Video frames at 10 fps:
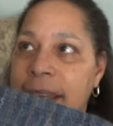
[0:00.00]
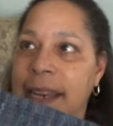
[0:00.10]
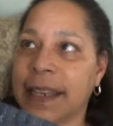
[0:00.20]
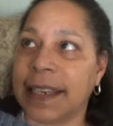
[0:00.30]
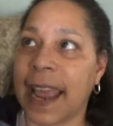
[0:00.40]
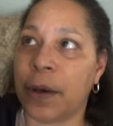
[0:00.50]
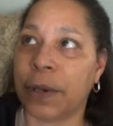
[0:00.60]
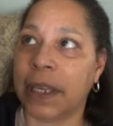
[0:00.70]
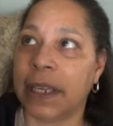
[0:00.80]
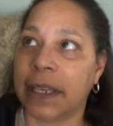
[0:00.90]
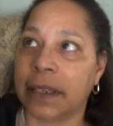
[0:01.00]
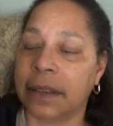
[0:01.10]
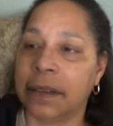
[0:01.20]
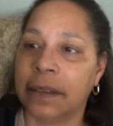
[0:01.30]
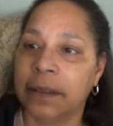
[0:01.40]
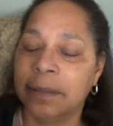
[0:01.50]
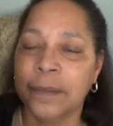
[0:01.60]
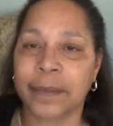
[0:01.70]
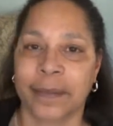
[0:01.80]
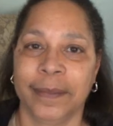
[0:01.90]
and now he can
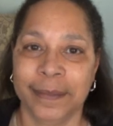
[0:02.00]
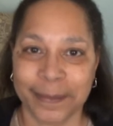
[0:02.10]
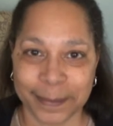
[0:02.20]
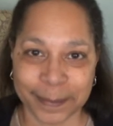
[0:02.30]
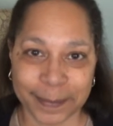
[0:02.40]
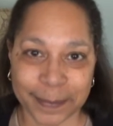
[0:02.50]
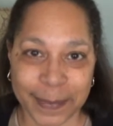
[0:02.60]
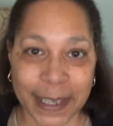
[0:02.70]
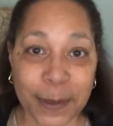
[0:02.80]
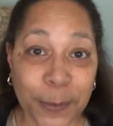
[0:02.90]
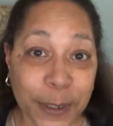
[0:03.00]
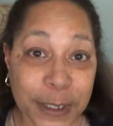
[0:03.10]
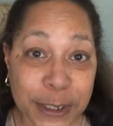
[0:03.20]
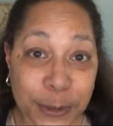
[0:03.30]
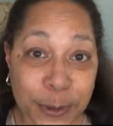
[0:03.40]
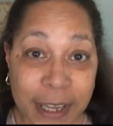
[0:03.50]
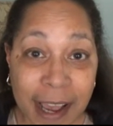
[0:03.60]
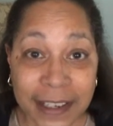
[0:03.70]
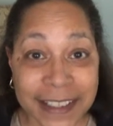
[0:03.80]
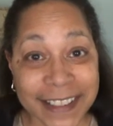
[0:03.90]
wear his new
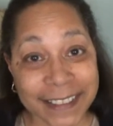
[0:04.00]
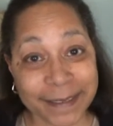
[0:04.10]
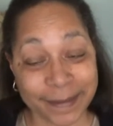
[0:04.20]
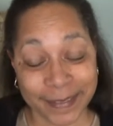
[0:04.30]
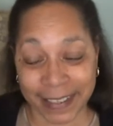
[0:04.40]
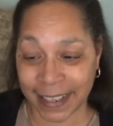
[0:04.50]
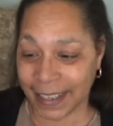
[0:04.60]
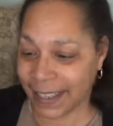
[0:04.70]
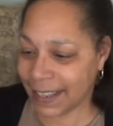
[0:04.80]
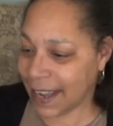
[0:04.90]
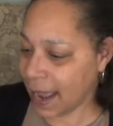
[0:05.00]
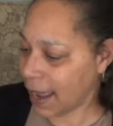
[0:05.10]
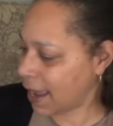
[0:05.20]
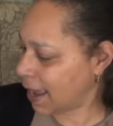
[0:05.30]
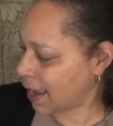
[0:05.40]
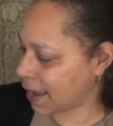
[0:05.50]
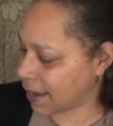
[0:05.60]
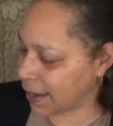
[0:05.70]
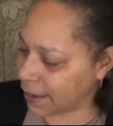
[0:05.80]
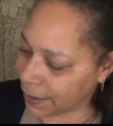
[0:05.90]
socks.
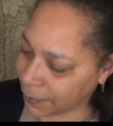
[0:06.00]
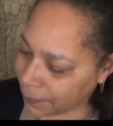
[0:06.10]
Yay!